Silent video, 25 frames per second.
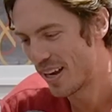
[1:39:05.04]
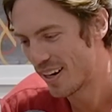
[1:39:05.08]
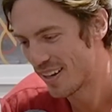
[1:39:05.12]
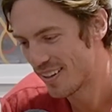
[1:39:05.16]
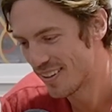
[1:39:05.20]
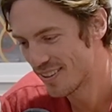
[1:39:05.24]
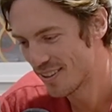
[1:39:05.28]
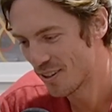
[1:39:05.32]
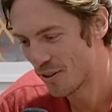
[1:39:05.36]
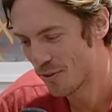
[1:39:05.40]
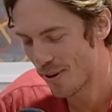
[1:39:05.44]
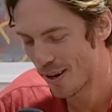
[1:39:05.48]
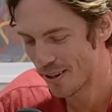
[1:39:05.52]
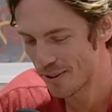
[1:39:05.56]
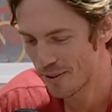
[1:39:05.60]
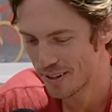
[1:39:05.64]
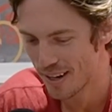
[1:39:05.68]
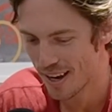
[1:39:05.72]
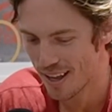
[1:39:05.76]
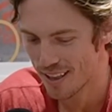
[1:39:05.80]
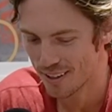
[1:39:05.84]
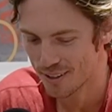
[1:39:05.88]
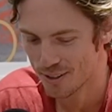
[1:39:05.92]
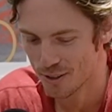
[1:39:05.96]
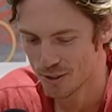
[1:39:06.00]
hitting the Greg
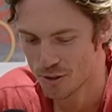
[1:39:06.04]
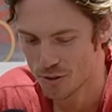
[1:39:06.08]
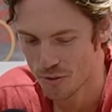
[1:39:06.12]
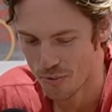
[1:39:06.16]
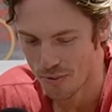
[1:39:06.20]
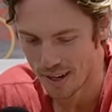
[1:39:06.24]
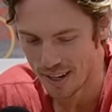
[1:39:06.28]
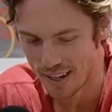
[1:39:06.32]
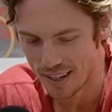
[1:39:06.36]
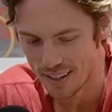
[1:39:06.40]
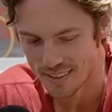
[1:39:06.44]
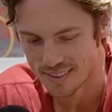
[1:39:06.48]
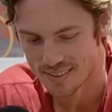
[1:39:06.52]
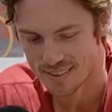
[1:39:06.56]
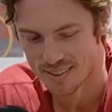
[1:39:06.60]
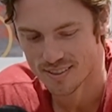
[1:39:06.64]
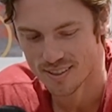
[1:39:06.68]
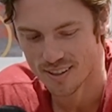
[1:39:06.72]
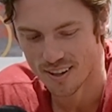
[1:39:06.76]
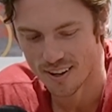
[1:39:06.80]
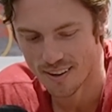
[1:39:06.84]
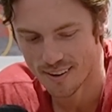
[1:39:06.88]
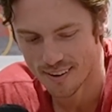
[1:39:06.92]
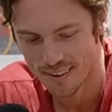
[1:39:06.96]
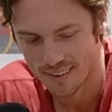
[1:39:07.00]
Gallagher tweets.
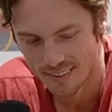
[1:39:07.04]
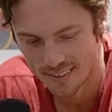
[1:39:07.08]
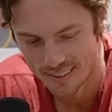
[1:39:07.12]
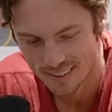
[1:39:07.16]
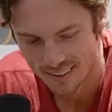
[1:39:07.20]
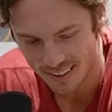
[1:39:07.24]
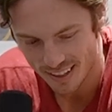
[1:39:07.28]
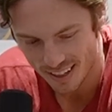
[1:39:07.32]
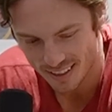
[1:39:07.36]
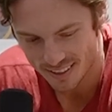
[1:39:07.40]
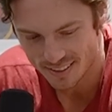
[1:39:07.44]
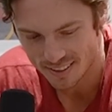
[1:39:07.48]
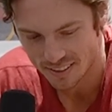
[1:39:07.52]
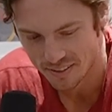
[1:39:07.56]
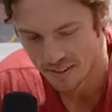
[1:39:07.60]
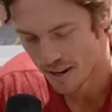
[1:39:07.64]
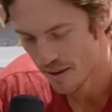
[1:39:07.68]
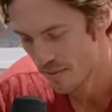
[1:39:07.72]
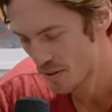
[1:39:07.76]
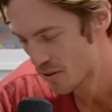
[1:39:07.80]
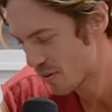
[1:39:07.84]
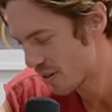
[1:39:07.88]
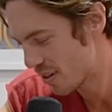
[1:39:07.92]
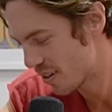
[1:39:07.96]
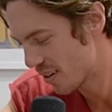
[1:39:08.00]
So
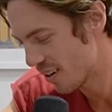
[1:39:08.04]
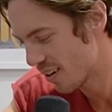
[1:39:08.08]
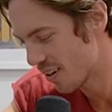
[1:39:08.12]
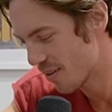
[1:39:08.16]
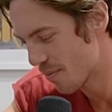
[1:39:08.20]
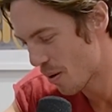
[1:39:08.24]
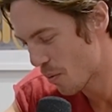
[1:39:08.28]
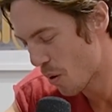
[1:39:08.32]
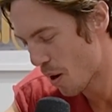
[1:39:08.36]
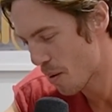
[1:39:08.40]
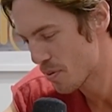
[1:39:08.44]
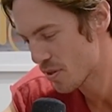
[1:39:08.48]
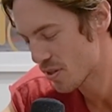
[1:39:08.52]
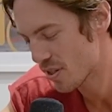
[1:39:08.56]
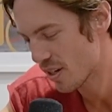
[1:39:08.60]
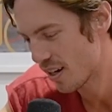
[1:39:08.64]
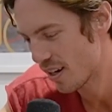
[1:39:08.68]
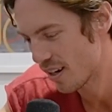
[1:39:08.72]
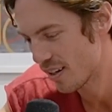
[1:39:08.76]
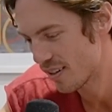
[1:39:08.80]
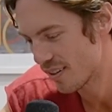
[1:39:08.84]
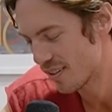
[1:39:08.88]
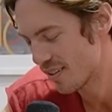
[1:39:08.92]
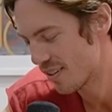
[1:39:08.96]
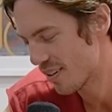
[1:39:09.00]
Instagram, Twitter, my
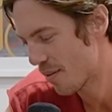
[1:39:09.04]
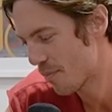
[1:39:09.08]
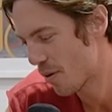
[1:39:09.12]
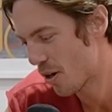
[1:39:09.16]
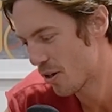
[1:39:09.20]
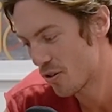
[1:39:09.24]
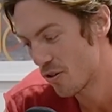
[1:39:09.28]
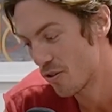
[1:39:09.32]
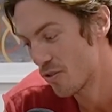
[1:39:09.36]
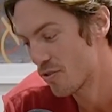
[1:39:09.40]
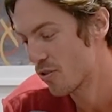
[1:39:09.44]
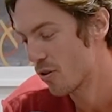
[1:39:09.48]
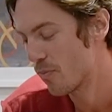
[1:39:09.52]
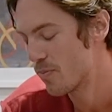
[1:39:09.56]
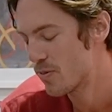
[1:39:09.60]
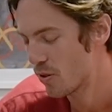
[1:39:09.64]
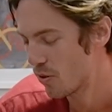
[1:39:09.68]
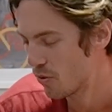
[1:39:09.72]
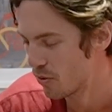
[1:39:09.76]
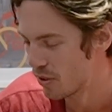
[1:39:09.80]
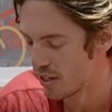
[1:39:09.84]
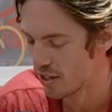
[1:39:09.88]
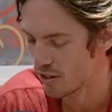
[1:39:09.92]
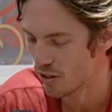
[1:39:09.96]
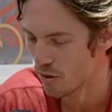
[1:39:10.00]
website, and I'm on YouTube
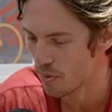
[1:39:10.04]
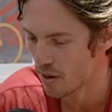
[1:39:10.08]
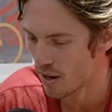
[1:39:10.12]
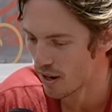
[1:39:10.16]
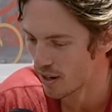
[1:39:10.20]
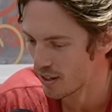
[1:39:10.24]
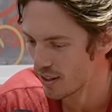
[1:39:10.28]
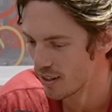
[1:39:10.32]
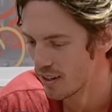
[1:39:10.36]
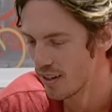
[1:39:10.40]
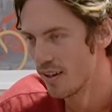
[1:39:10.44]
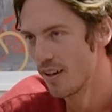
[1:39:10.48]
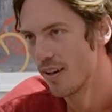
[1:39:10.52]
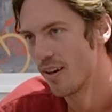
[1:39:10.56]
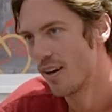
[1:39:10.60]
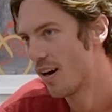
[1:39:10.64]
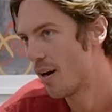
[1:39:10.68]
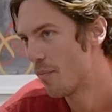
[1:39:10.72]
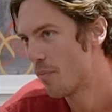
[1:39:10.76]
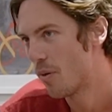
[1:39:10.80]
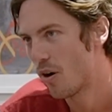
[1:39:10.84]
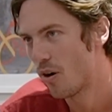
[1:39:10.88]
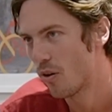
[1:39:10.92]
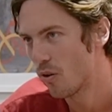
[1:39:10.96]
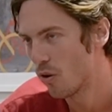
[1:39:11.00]
too. Kinobody.
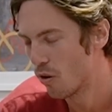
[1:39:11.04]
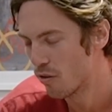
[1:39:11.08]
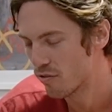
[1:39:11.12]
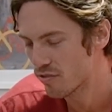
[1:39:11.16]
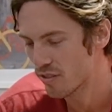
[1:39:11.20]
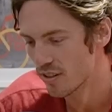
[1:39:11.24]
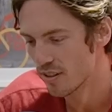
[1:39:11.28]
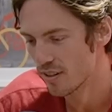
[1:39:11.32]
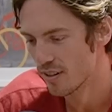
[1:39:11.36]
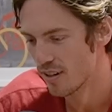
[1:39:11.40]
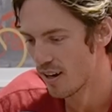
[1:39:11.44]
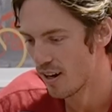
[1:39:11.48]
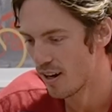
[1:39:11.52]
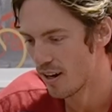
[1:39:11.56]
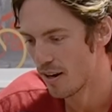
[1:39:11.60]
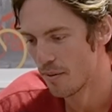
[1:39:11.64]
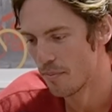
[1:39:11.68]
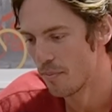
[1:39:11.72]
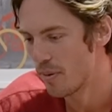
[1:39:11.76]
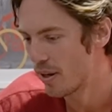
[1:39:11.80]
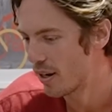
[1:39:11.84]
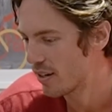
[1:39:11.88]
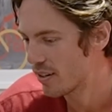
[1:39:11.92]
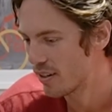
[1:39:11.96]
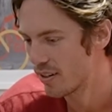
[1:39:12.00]
I'm all over.
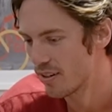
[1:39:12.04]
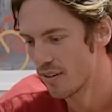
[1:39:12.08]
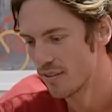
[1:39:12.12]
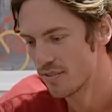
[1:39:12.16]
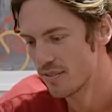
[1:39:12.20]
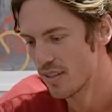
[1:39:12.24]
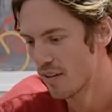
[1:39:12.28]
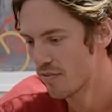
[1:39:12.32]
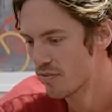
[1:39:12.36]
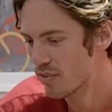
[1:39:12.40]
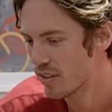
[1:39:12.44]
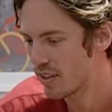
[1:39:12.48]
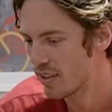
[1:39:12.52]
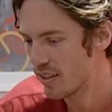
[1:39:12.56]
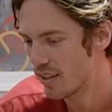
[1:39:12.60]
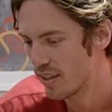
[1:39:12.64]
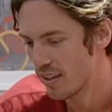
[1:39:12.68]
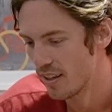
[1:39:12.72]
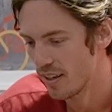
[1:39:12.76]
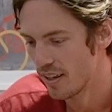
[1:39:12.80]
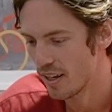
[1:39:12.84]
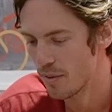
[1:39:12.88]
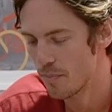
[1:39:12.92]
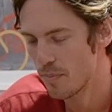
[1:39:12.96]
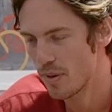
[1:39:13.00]
Um, but you know, definitely
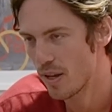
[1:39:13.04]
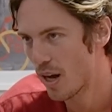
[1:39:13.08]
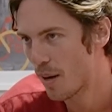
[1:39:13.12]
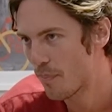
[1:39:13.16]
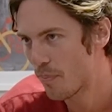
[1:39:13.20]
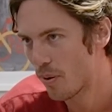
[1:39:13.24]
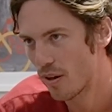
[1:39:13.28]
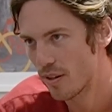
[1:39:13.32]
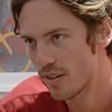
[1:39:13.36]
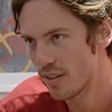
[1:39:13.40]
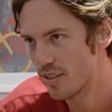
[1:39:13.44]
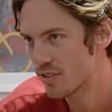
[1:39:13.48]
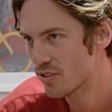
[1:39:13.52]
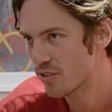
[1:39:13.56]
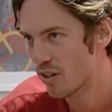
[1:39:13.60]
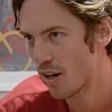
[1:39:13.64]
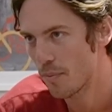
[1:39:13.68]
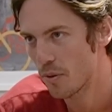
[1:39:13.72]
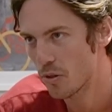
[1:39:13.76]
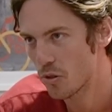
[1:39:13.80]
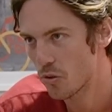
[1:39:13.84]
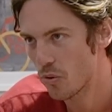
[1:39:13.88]
hit me up on Instagram or